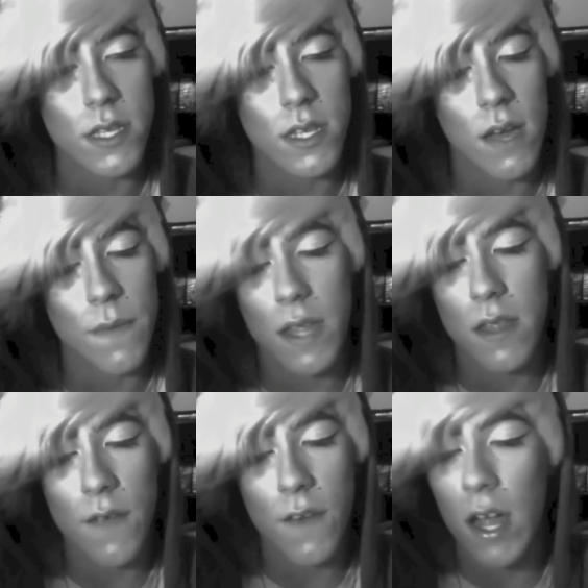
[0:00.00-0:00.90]
stop. That
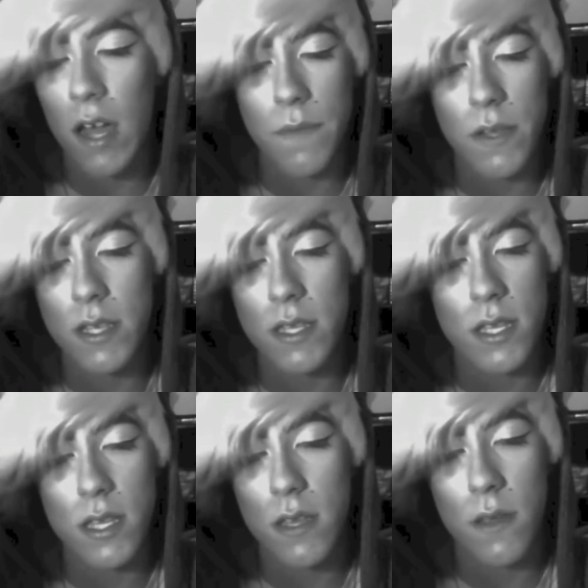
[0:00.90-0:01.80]
never happens.
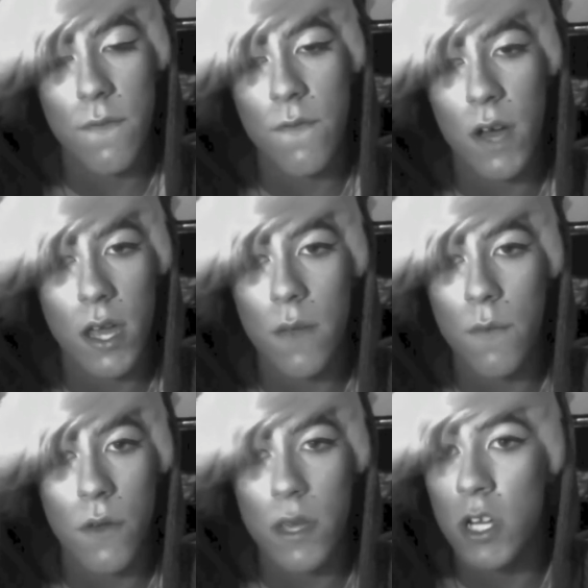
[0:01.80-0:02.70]
Fucking
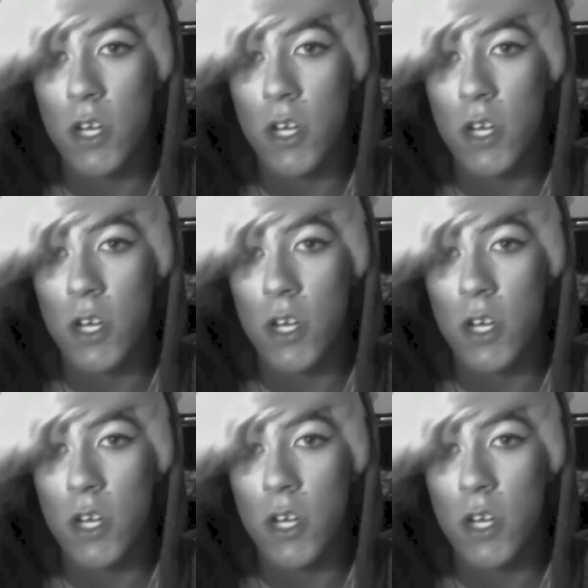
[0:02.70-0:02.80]
bullies are